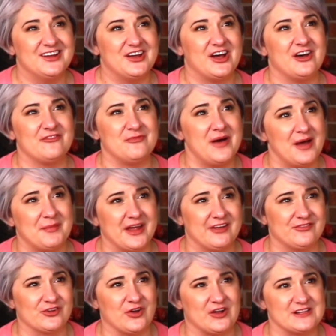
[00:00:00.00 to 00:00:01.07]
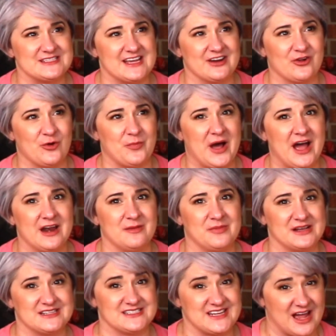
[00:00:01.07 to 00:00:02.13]
of, Mom, I have to go outside and go potty,
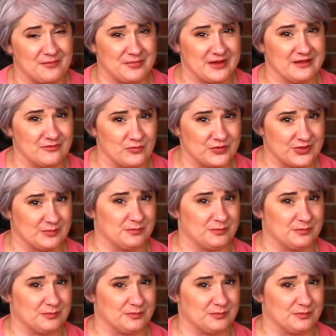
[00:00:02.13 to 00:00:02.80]
by stopping with the